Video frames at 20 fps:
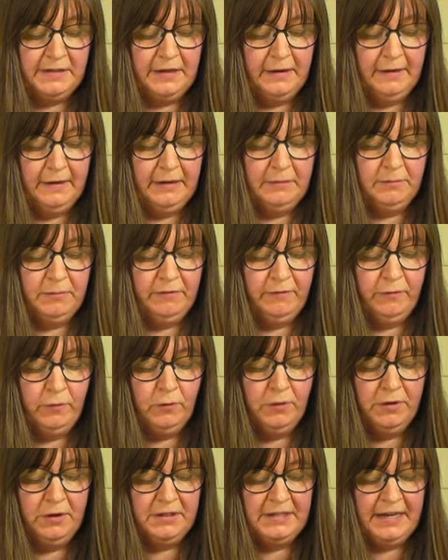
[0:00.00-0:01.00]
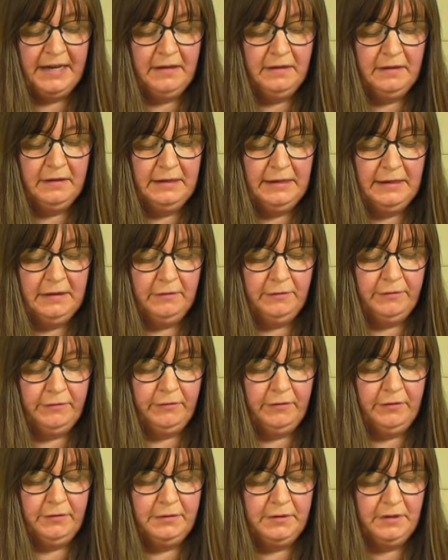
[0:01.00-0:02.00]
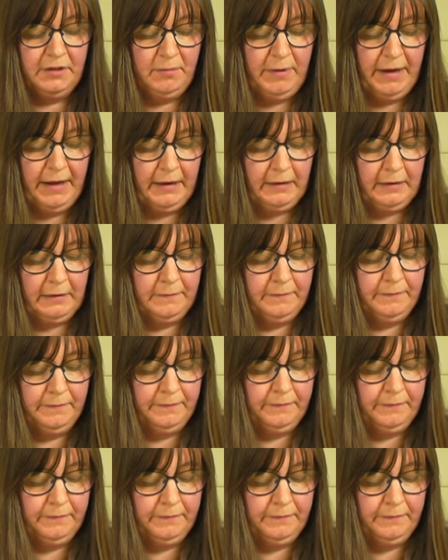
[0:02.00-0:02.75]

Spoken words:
tight before you take the needle through to the back.